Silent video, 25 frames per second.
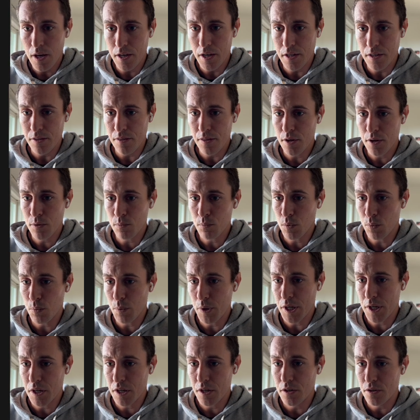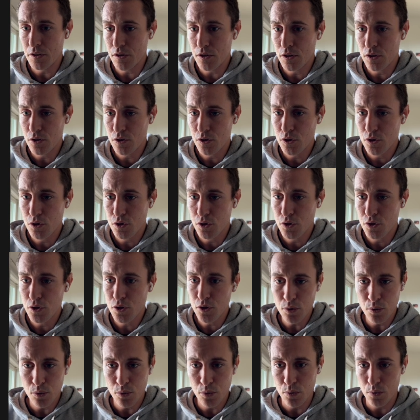And then what we can
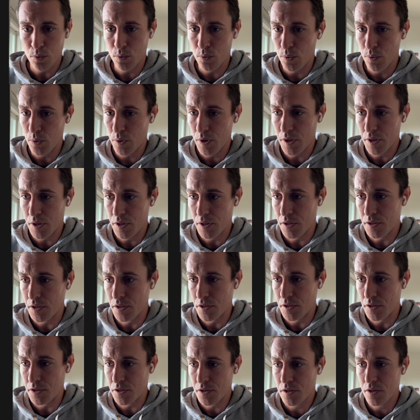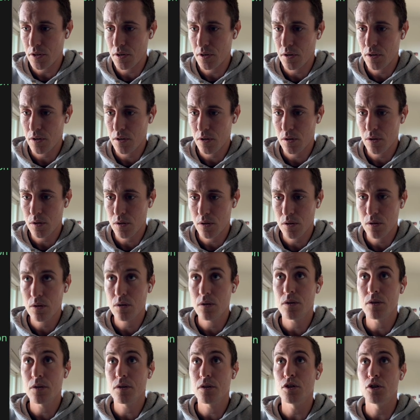do is
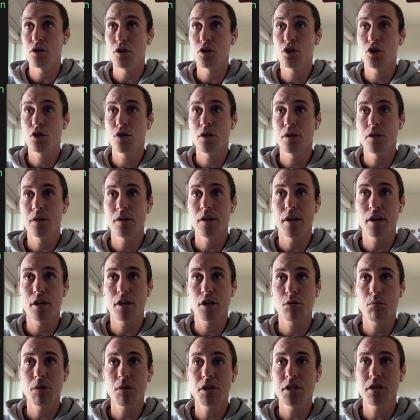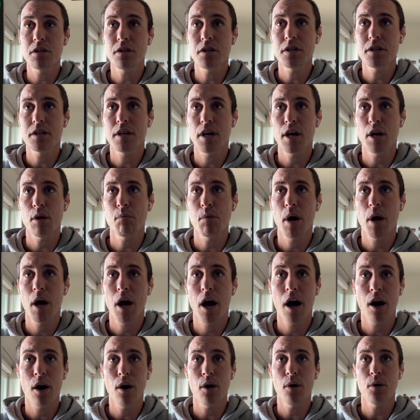explicitly type
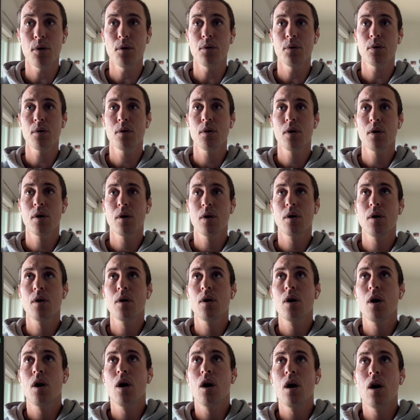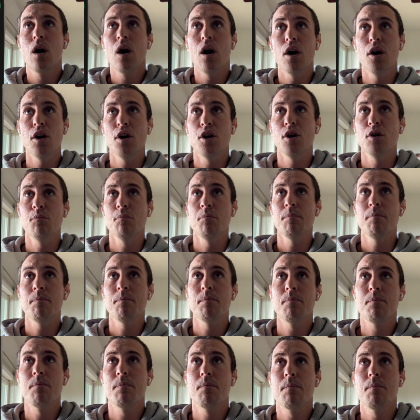how the